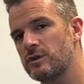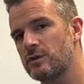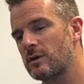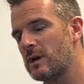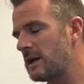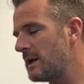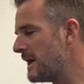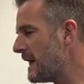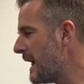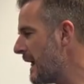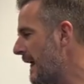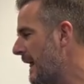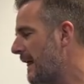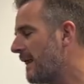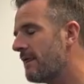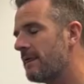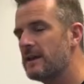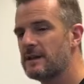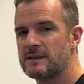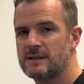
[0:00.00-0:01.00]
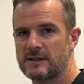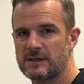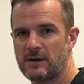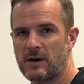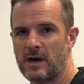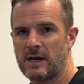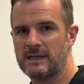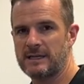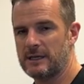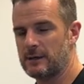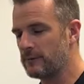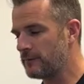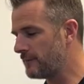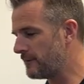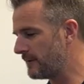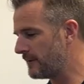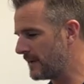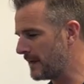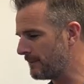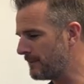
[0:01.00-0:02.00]
screen, this is ideal
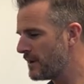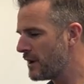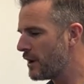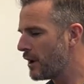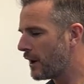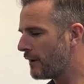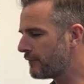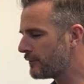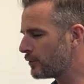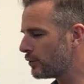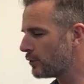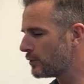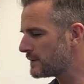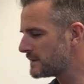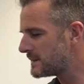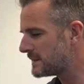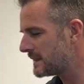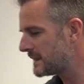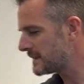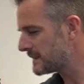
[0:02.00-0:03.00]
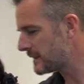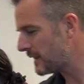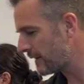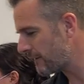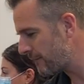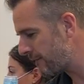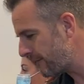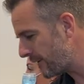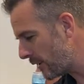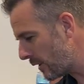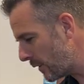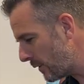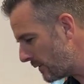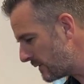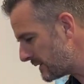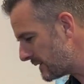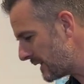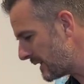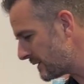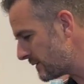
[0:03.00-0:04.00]
for them. Of course, things like phones and